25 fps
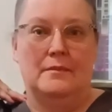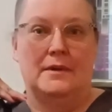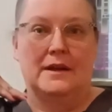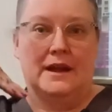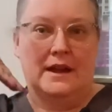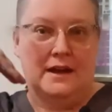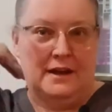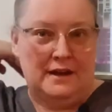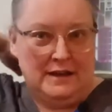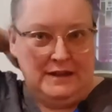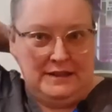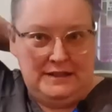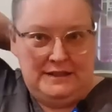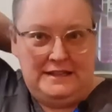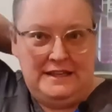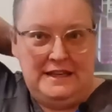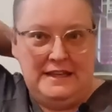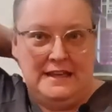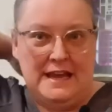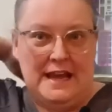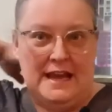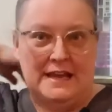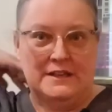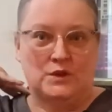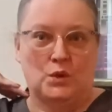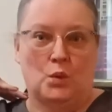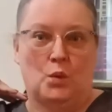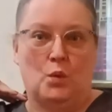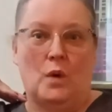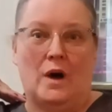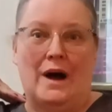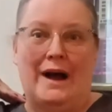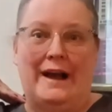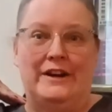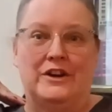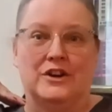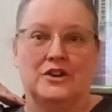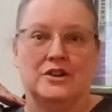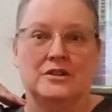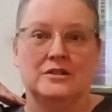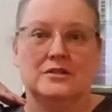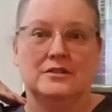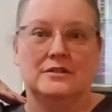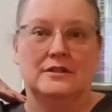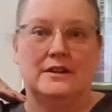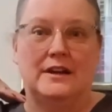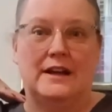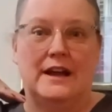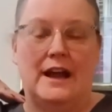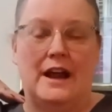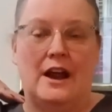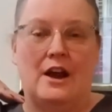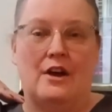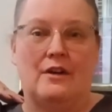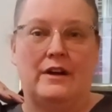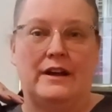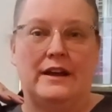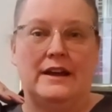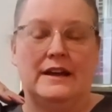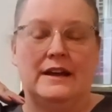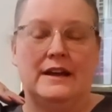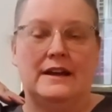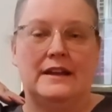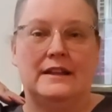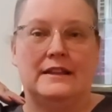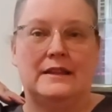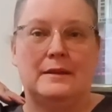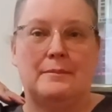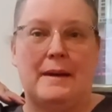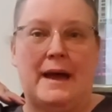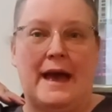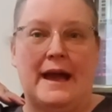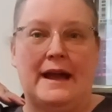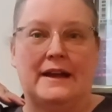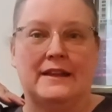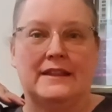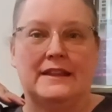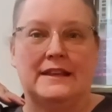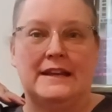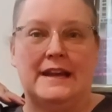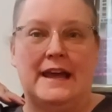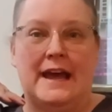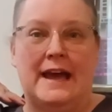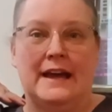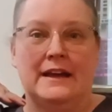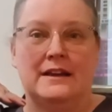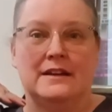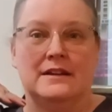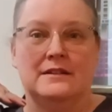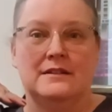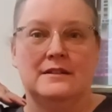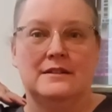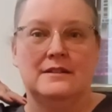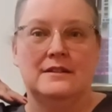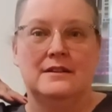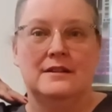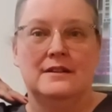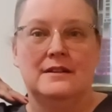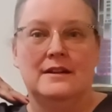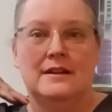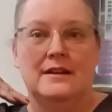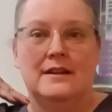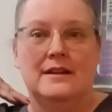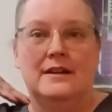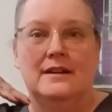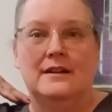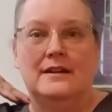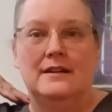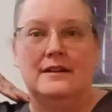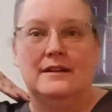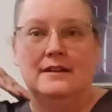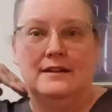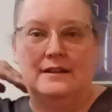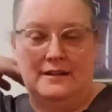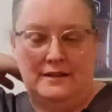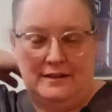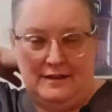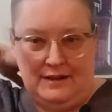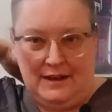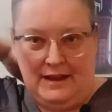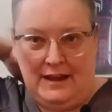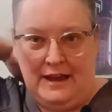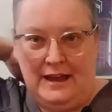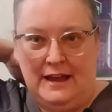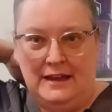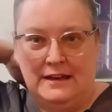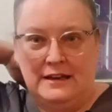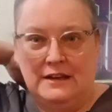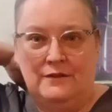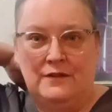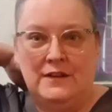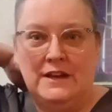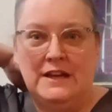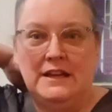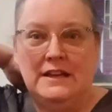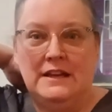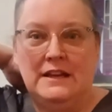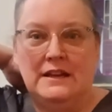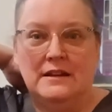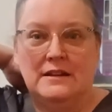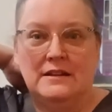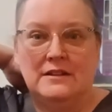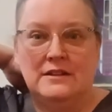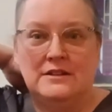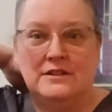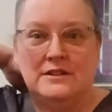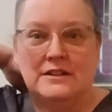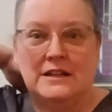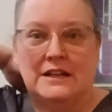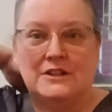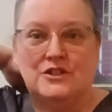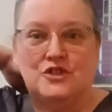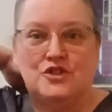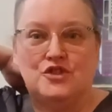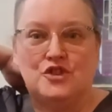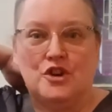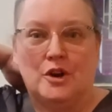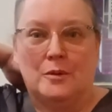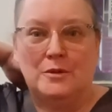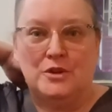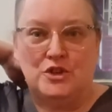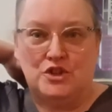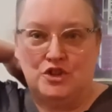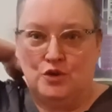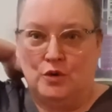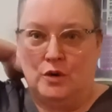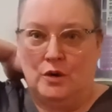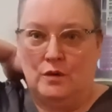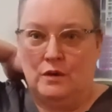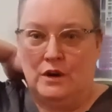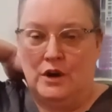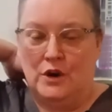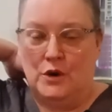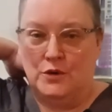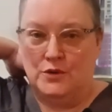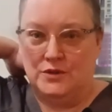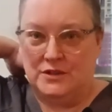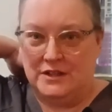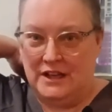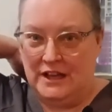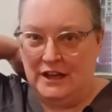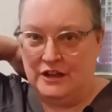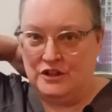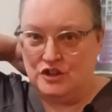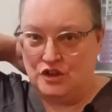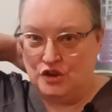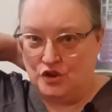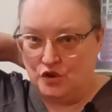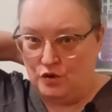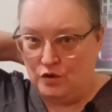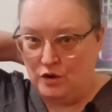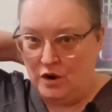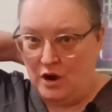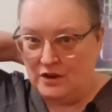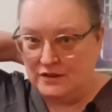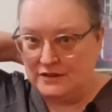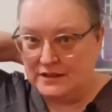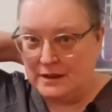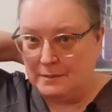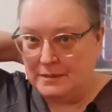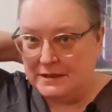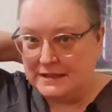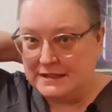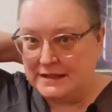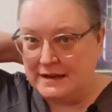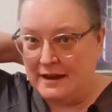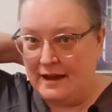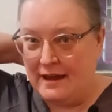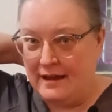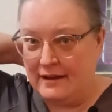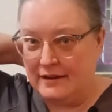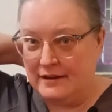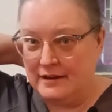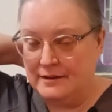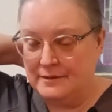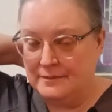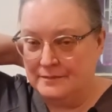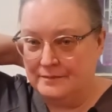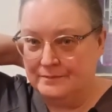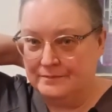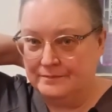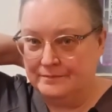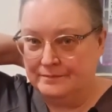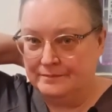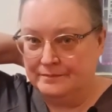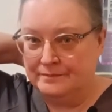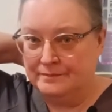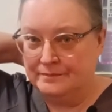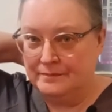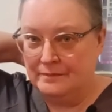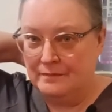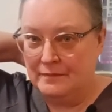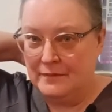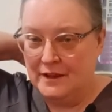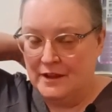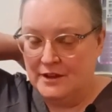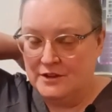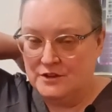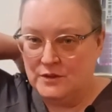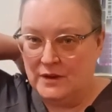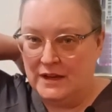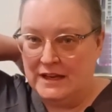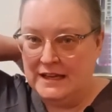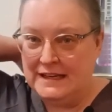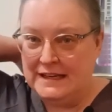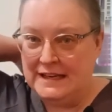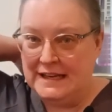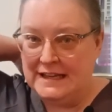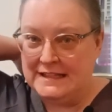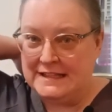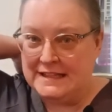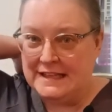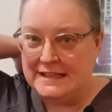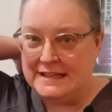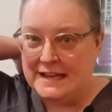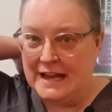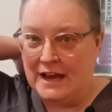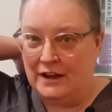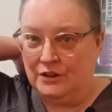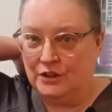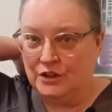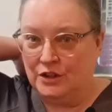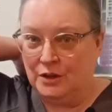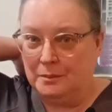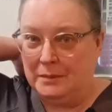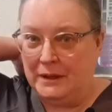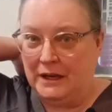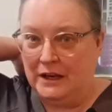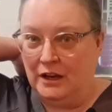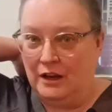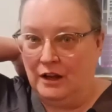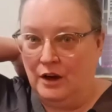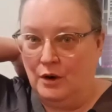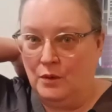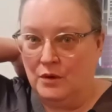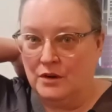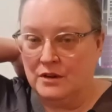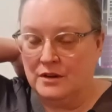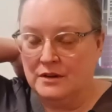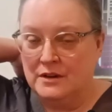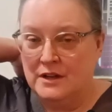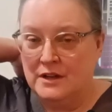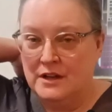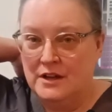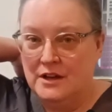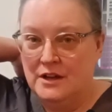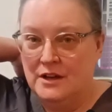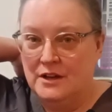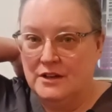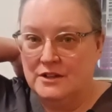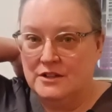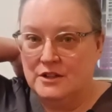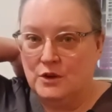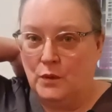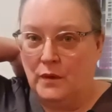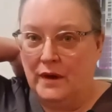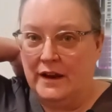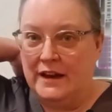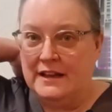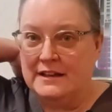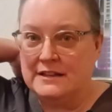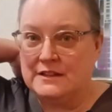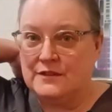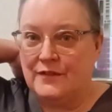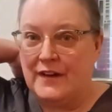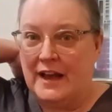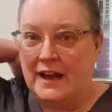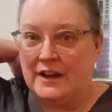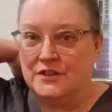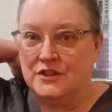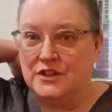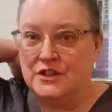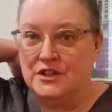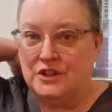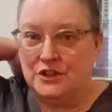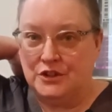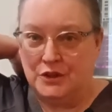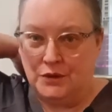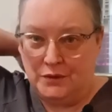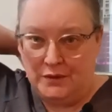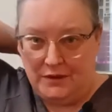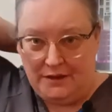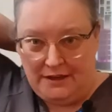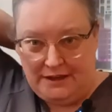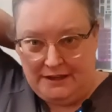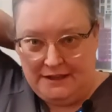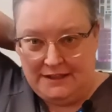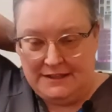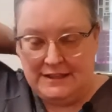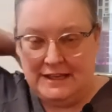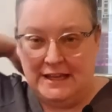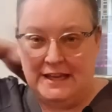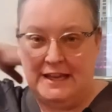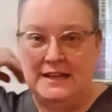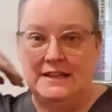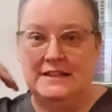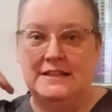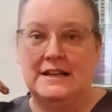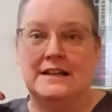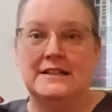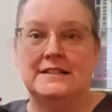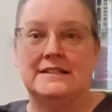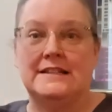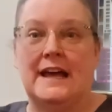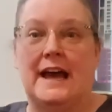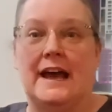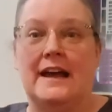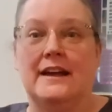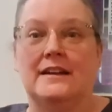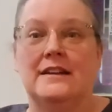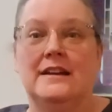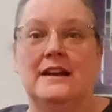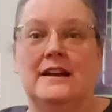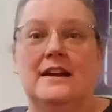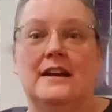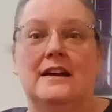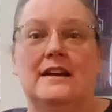because he has a wider area at the back of the neck, and if he does German short rows, it just crawls up his neck. So he needs it down a little bit lower. So what he has found to do is he does that